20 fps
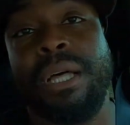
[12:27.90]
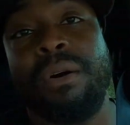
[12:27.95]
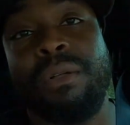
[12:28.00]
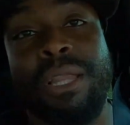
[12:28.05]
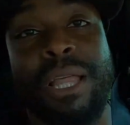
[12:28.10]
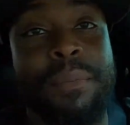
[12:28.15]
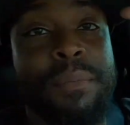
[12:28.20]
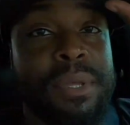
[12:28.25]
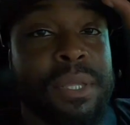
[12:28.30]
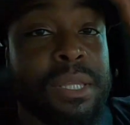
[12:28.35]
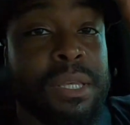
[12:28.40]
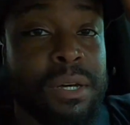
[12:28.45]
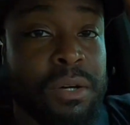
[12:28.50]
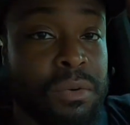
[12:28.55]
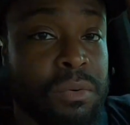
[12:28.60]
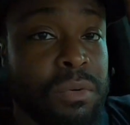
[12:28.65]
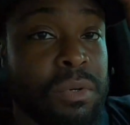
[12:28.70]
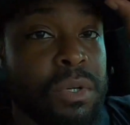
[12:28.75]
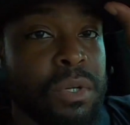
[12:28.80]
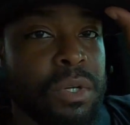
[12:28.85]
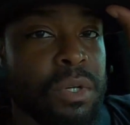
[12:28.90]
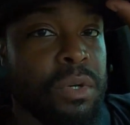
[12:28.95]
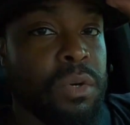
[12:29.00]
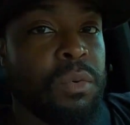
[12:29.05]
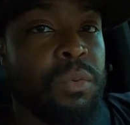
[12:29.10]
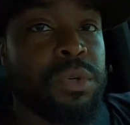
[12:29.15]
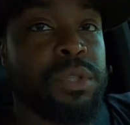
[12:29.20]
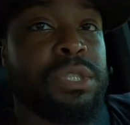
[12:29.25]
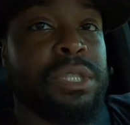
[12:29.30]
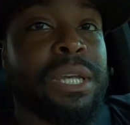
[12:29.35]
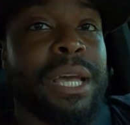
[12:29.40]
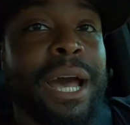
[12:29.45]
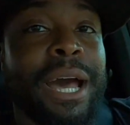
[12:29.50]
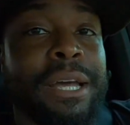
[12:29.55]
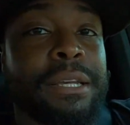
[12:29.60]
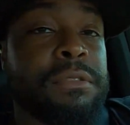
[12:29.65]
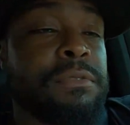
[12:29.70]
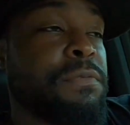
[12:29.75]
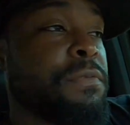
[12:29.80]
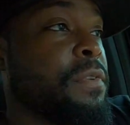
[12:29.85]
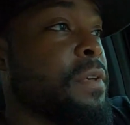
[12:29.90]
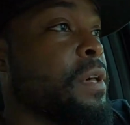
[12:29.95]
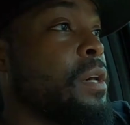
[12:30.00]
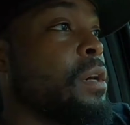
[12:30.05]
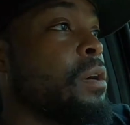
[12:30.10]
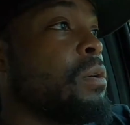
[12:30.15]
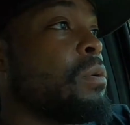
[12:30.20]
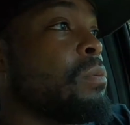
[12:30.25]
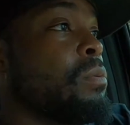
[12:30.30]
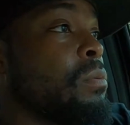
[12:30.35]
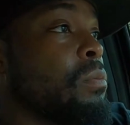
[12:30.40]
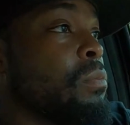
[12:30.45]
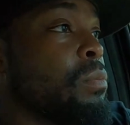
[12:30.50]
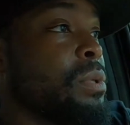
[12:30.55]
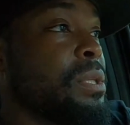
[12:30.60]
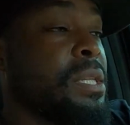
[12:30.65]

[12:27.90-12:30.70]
below. Let me know what you guys feel